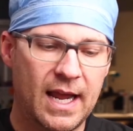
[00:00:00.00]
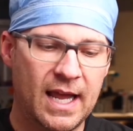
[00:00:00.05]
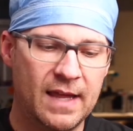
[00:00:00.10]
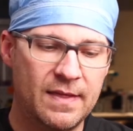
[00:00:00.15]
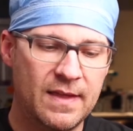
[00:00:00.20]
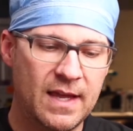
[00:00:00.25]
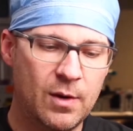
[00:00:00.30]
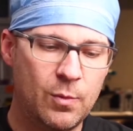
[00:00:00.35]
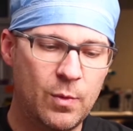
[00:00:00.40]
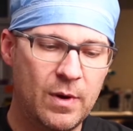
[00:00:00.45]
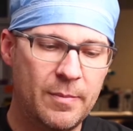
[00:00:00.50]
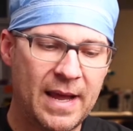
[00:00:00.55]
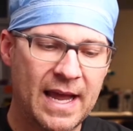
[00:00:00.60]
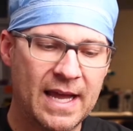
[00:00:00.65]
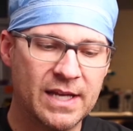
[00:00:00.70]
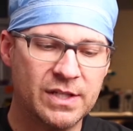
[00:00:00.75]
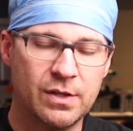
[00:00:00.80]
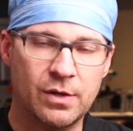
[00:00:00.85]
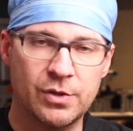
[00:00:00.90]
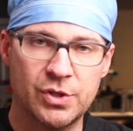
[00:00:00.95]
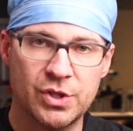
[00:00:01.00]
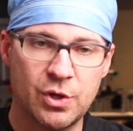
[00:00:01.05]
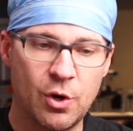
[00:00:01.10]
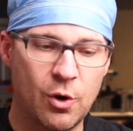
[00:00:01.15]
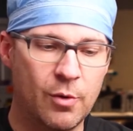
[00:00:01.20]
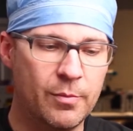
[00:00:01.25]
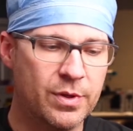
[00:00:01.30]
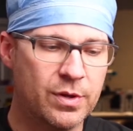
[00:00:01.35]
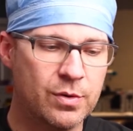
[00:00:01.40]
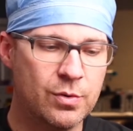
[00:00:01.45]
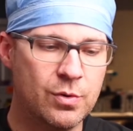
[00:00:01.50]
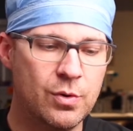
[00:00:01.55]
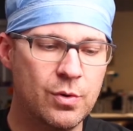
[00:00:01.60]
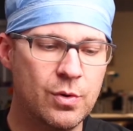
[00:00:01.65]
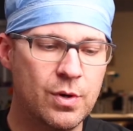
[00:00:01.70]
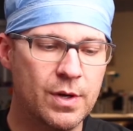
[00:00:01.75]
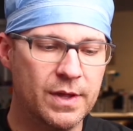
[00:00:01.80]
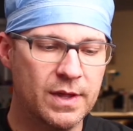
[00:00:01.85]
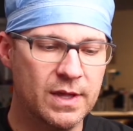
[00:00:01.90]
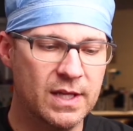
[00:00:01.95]
and then we pass our scope
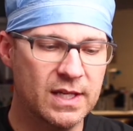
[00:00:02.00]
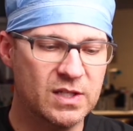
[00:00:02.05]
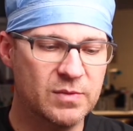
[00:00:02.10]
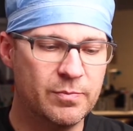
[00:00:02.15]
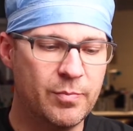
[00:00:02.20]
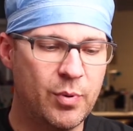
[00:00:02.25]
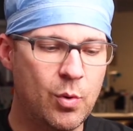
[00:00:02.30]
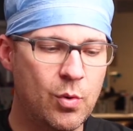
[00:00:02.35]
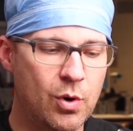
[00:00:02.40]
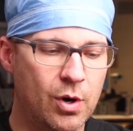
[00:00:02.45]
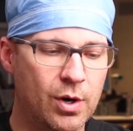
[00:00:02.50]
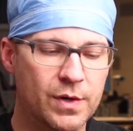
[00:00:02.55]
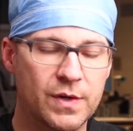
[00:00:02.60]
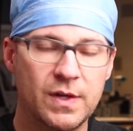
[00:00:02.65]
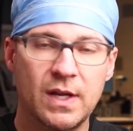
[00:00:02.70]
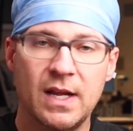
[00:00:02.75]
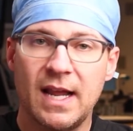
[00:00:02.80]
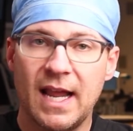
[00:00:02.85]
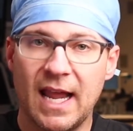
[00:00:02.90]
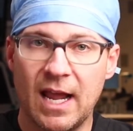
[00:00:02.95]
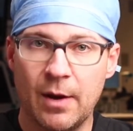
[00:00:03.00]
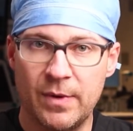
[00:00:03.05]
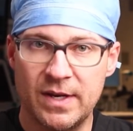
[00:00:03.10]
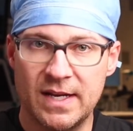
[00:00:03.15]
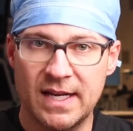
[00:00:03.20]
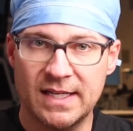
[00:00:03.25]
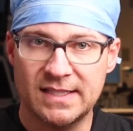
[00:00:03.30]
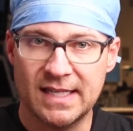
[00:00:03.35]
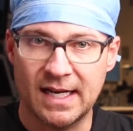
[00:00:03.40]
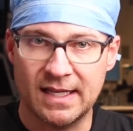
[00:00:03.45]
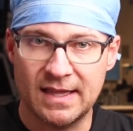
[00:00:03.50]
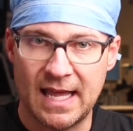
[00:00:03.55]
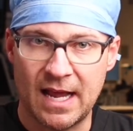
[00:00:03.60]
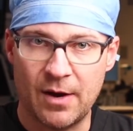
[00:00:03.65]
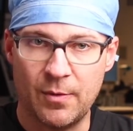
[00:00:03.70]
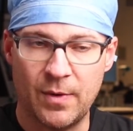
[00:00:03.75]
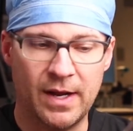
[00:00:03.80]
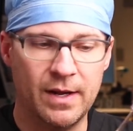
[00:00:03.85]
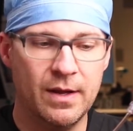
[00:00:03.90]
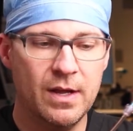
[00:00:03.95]
through this port and we dissect
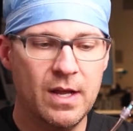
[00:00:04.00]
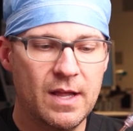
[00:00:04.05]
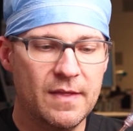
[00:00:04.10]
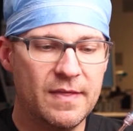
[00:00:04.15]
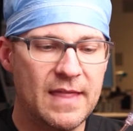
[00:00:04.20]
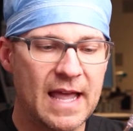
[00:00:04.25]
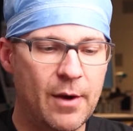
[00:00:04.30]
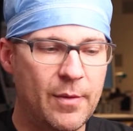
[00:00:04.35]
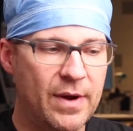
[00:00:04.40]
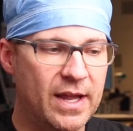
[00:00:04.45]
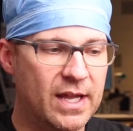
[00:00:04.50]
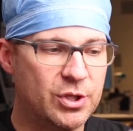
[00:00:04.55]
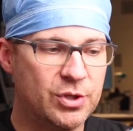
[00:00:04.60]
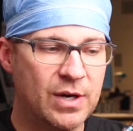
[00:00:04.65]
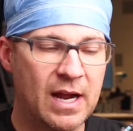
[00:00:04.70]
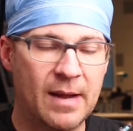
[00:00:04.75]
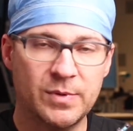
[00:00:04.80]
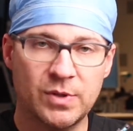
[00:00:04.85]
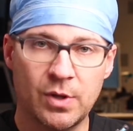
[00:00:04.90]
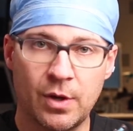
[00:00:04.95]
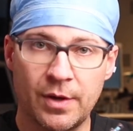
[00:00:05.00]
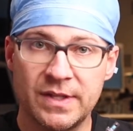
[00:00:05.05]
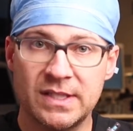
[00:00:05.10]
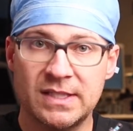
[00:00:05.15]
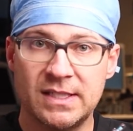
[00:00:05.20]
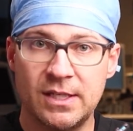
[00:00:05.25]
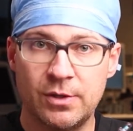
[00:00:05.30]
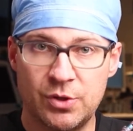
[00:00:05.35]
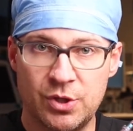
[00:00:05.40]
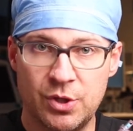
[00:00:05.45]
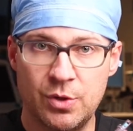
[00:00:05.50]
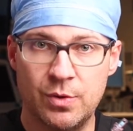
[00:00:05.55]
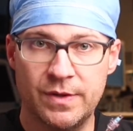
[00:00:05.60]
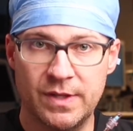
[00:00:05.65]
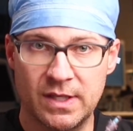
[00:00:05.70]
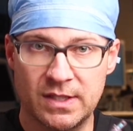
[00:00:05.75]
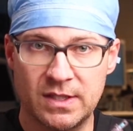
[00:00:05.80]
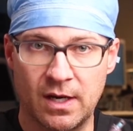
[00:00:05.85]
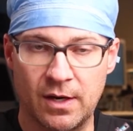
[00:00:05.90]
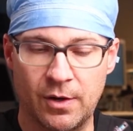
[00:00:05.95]
that way. That way it traps all the CO2 in
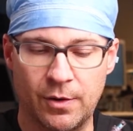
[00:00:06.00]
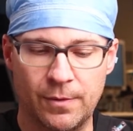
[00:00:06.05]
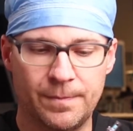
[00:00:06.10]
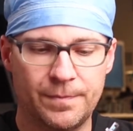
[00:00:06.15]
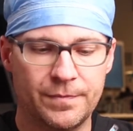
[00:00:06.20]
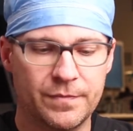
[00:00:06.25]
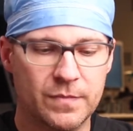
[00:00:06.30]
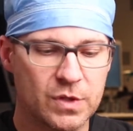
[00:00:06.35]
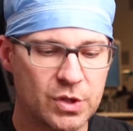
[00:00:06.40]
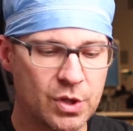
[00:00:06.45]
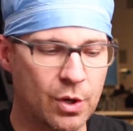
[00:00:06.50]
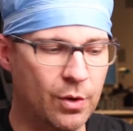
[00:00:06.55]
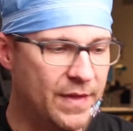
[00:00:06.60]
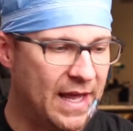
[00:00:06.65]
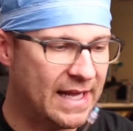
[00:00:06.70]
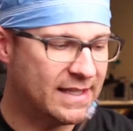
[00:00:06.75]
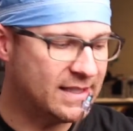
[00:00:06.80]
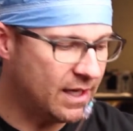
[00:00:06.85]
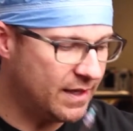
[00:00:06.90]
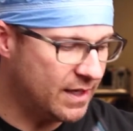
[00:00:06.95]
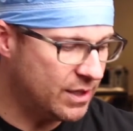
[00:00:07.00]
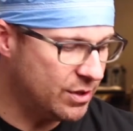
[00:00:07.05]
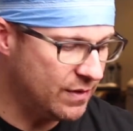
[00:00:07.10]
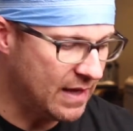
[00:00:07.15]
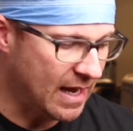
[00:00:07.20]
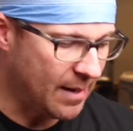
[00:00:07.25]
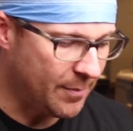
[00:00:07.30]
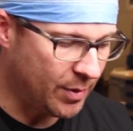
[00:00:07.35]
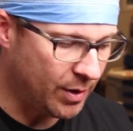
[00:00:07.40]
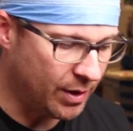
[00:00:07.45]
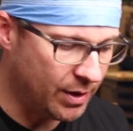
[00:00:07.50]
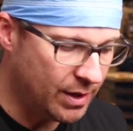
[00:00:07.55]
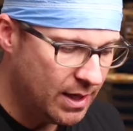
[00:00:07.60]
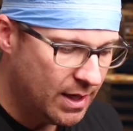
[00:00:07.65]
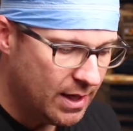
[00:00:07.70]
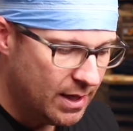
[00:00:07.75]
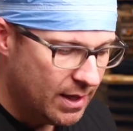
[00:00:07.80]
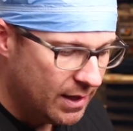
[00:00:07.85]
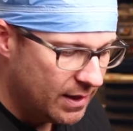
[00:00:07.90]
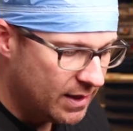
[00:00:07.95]
the tunnel. So that's how they do that part.
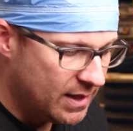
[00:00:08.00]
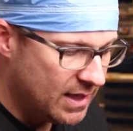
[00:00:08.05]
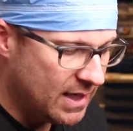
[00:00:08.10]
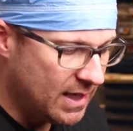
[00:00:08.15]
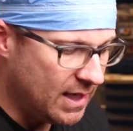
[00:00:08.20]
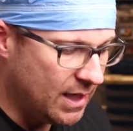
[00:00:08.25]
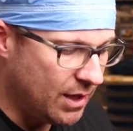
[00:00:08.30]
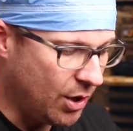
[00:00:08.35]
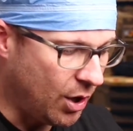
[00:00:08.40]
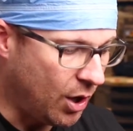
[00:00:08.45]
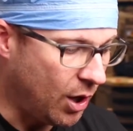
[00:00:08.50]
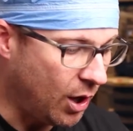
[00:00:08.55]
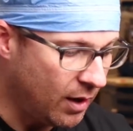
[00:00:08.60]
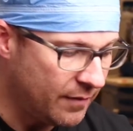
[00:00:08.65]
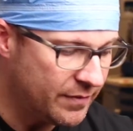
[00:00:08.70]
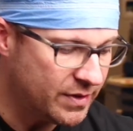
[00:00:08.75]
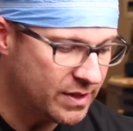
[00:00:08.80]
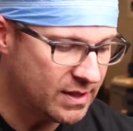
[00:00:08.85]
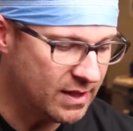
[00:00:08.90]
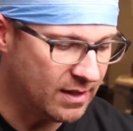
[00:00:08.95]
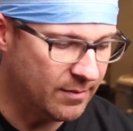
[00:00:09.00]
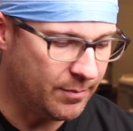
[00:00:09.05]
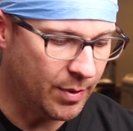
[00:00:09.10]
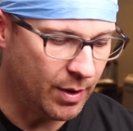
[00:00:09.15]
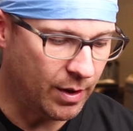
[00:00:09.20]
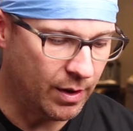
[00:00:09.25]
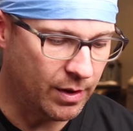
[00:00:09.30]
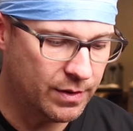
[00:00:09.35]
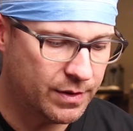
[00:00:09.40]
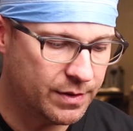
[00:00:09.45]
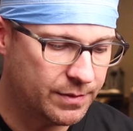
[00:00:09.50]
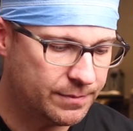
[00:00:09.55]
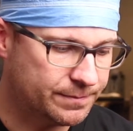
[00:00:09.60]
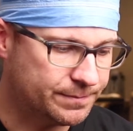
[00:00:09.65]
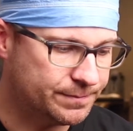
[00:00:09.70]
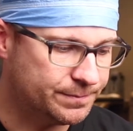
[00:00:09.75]
The harvesting part